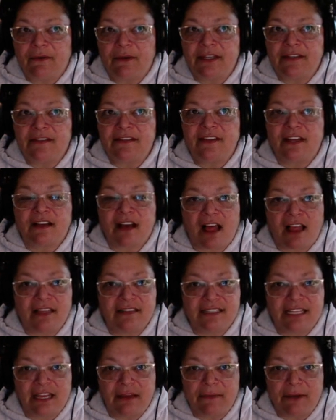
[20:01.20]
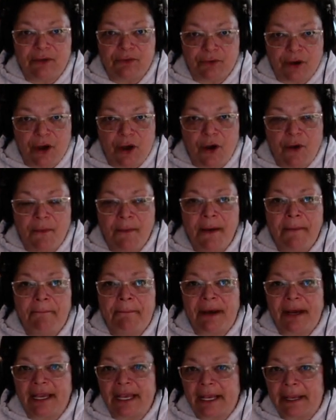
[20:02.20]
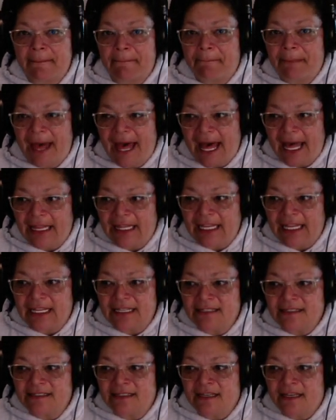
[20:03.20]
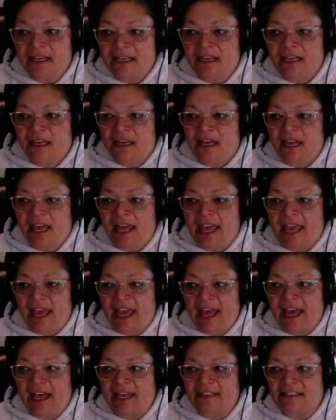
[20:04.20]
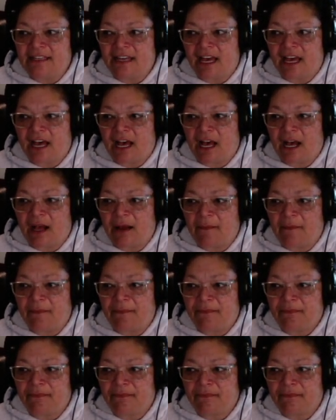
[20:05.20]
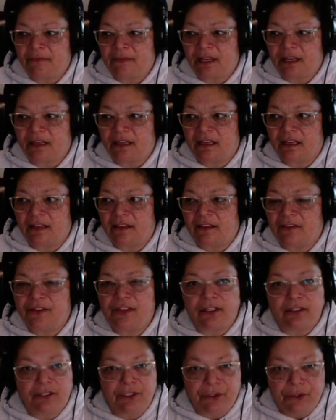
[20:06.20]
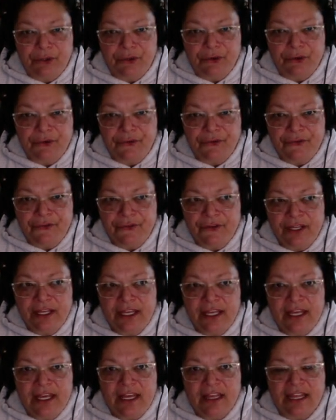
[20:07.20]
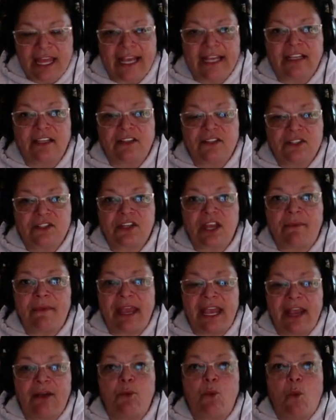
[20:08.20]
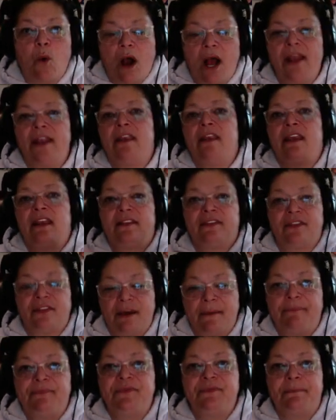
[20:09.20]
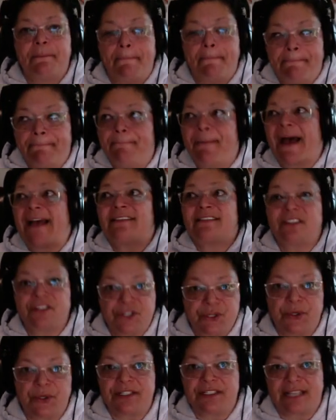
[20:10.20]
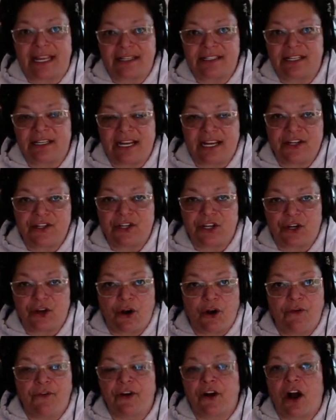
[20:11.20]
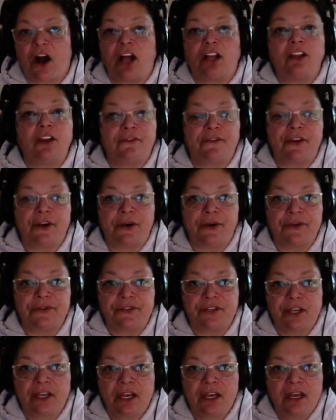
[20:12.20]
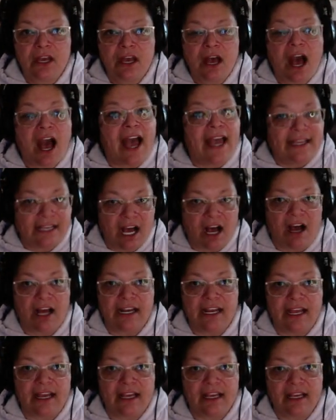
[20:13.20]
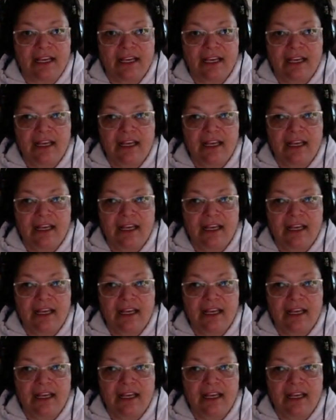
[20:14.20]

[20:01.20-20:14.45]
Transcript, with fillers: was the Colosseum in Rome, Buckingham Palace, and um, the Louvre. Like some, it won the best tourist destination over all of those iconic,